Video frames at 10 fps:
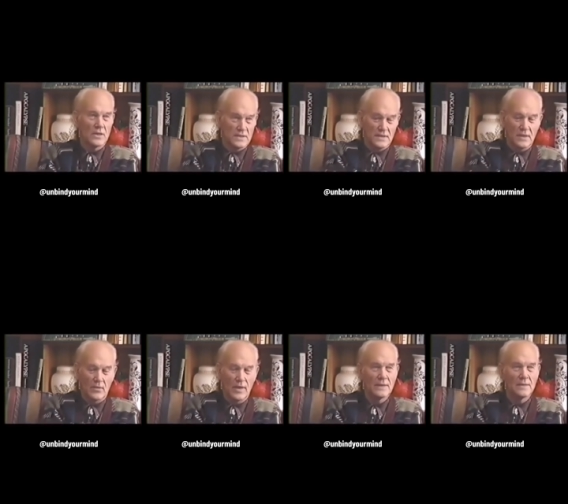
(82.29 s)
It's in the
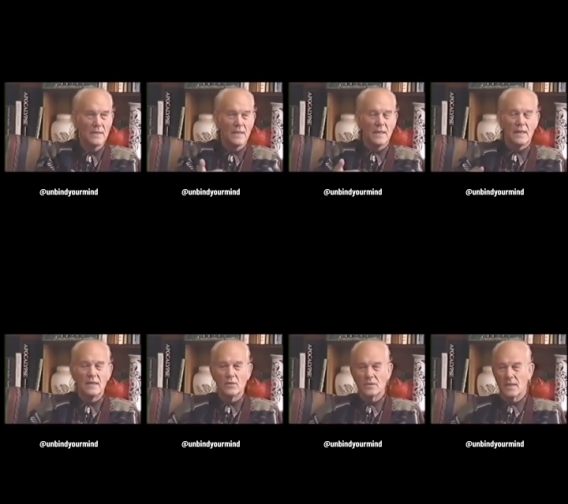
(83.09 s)
ground, and in
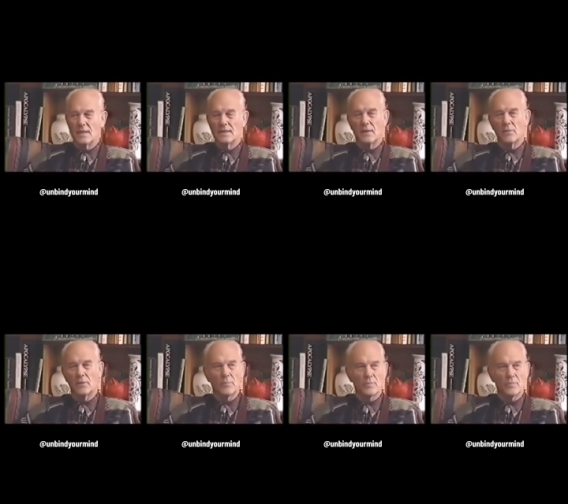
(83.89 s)
those days they were,